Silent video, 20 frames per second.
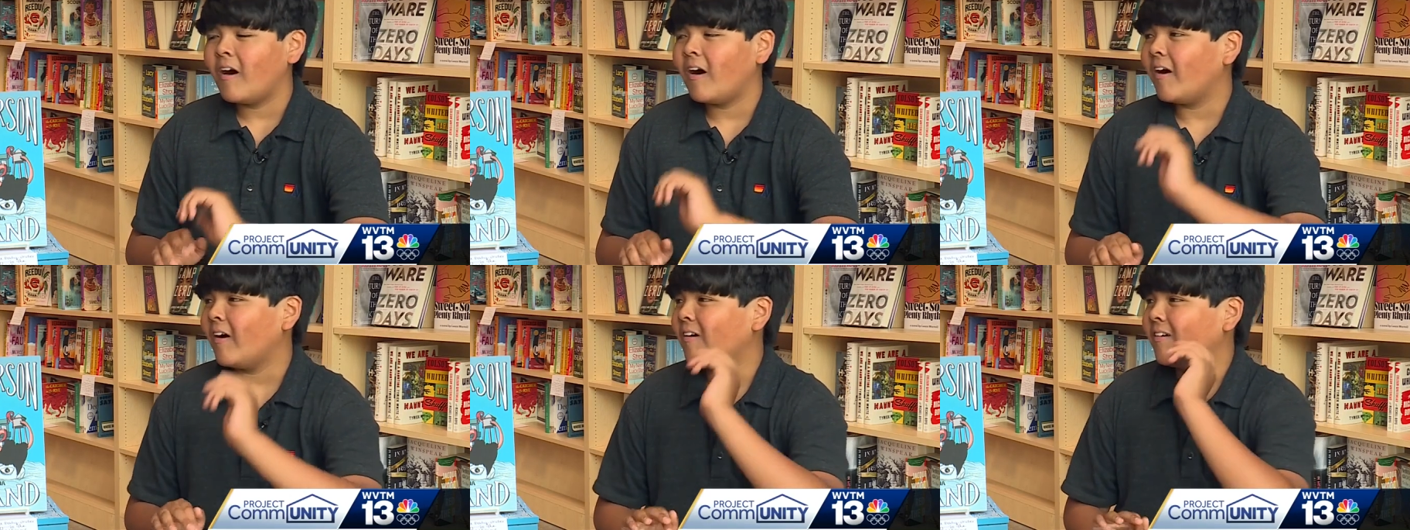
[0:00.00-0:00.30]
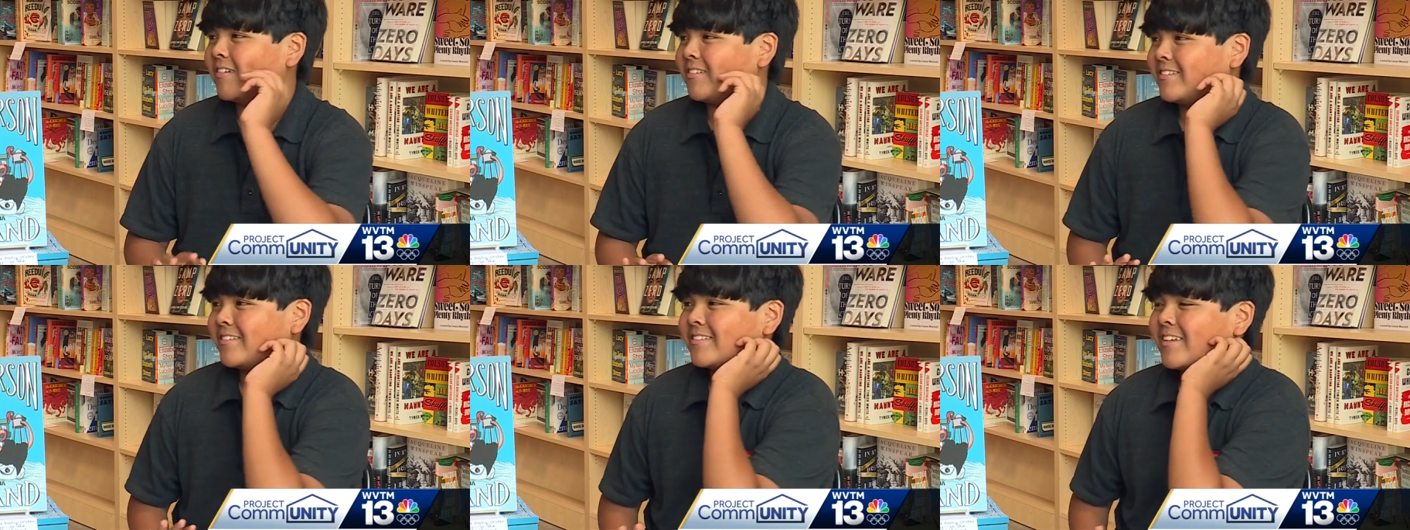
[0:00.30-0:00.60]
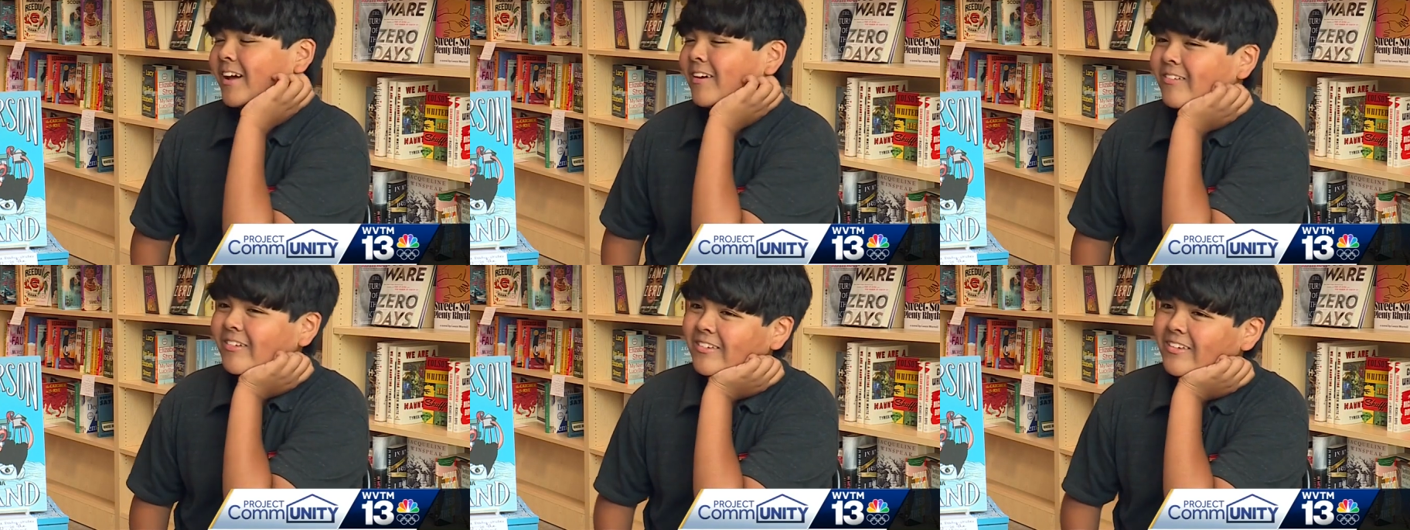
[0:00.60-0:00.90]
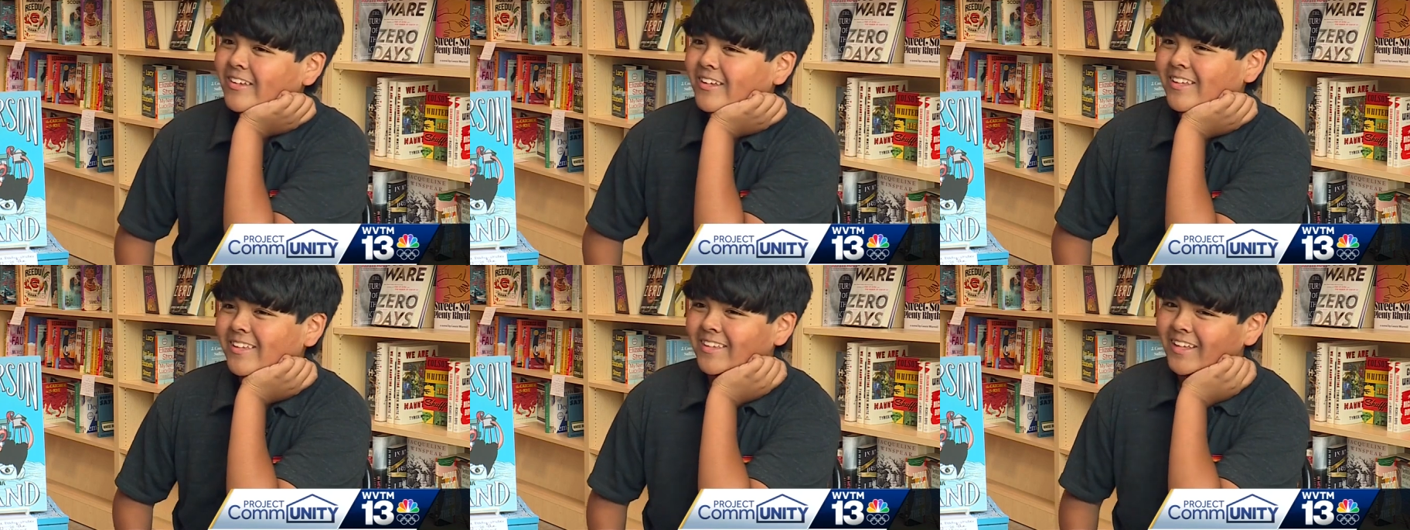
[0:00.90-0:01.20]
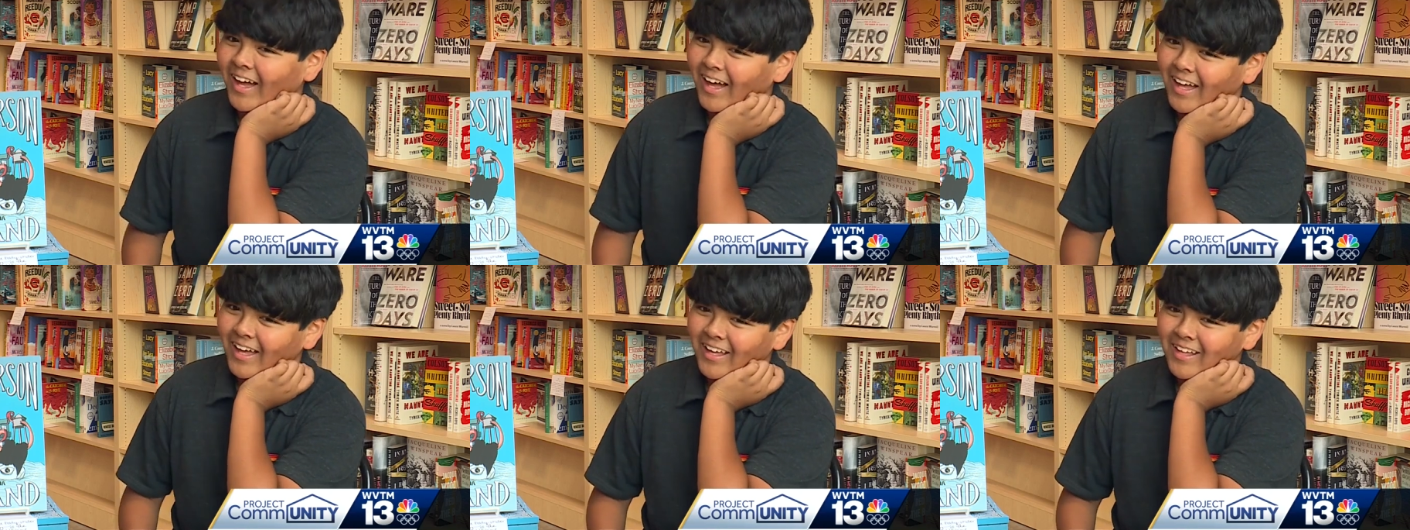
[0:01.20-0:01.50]
Oh, since I was like
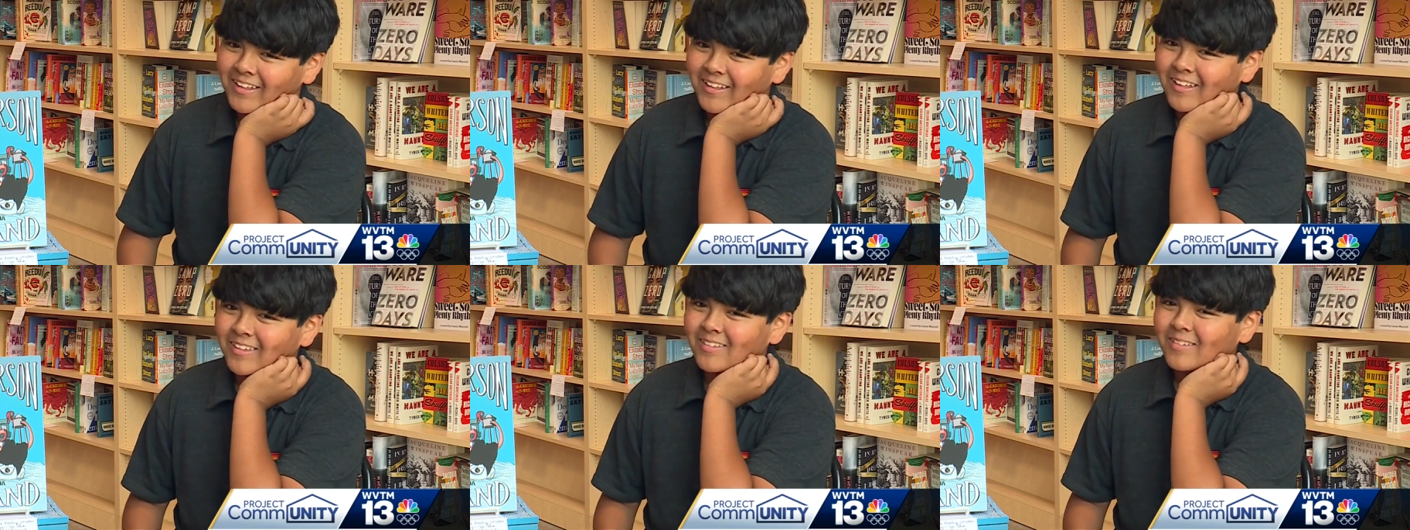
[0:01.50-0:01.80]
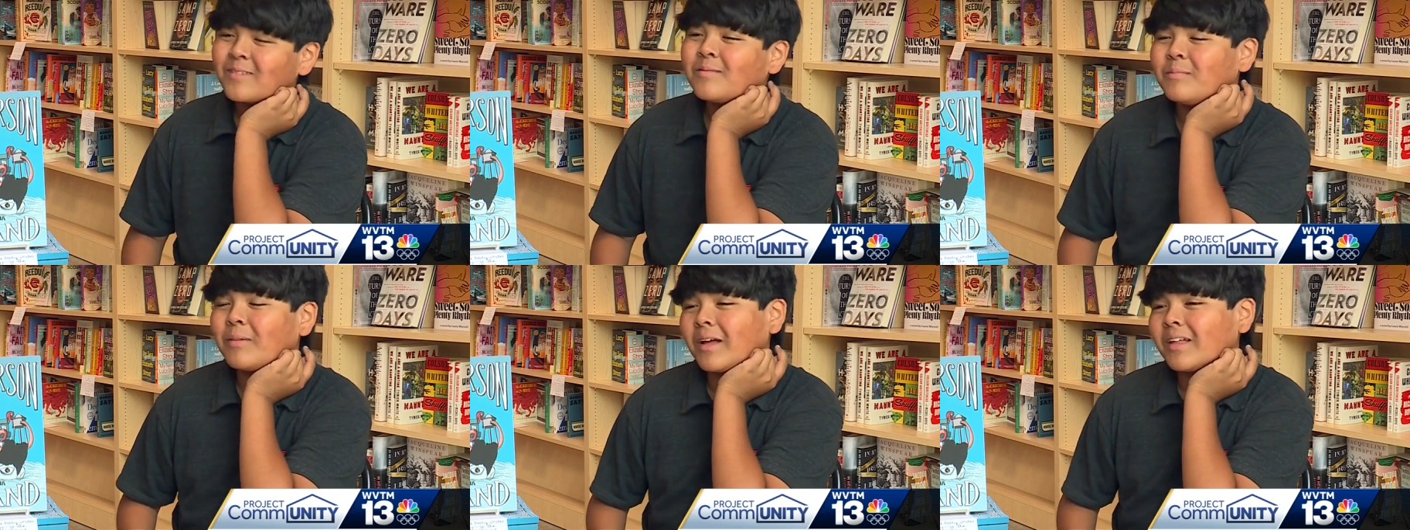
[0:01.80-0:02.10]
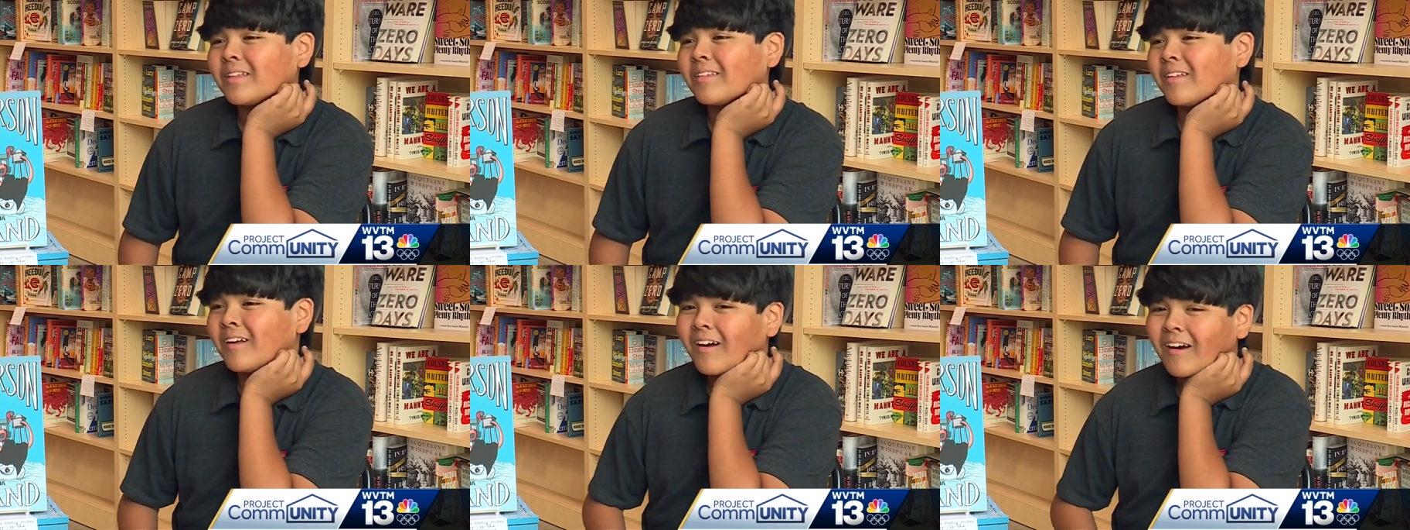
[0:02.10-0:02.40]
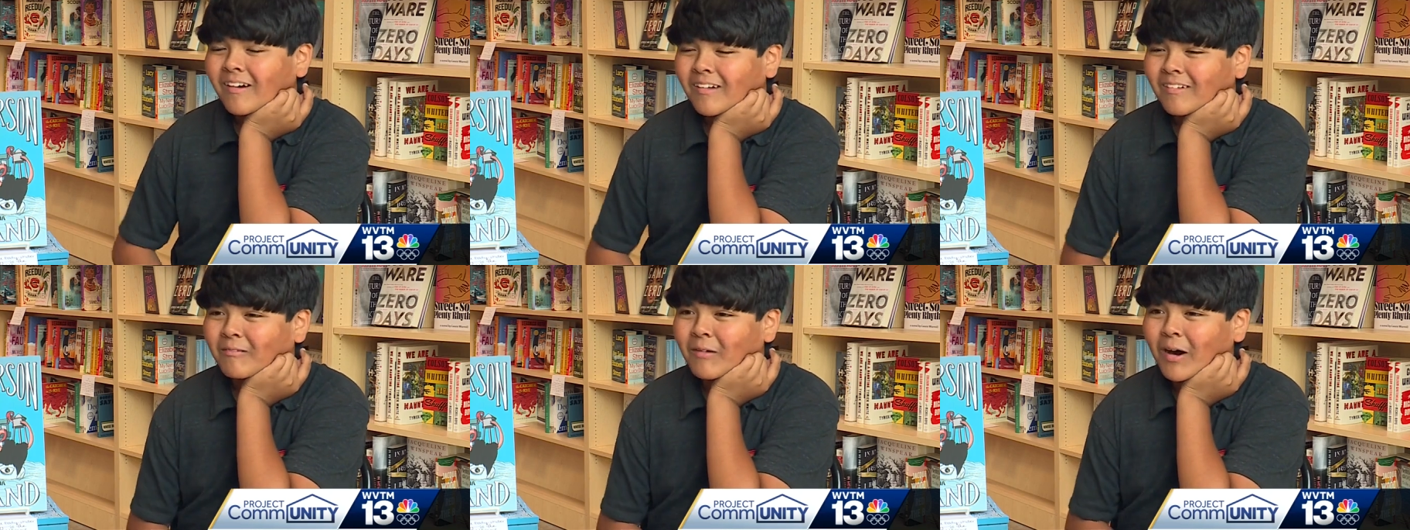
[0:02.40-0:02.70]
9. It's been a